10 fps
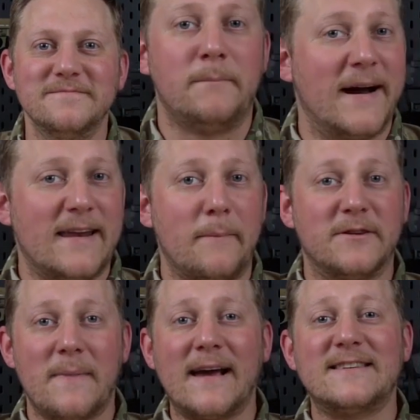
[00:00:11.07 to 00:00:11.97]
My name
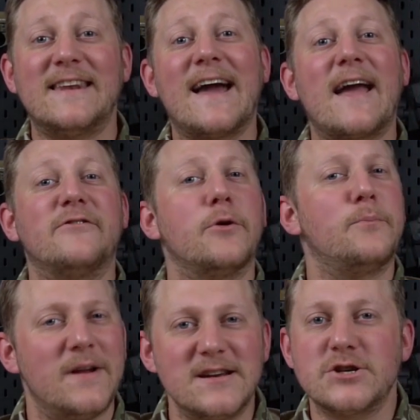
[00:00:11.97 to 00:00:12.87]
is Max and I have the
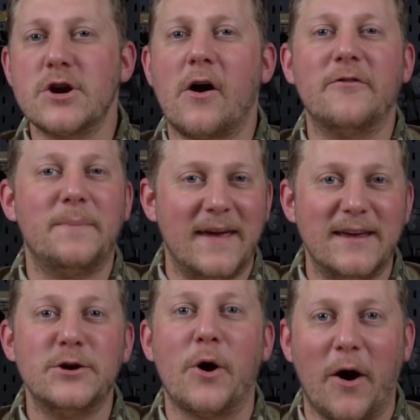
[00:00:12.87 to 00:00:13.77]
pleasure of
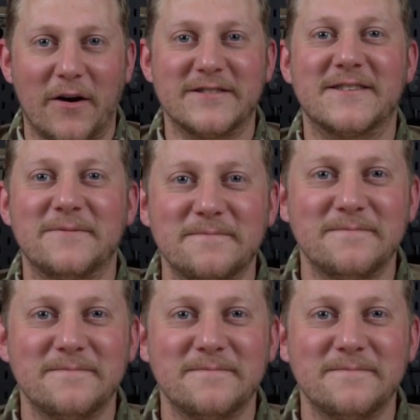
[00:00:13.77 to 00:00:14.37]
being your host.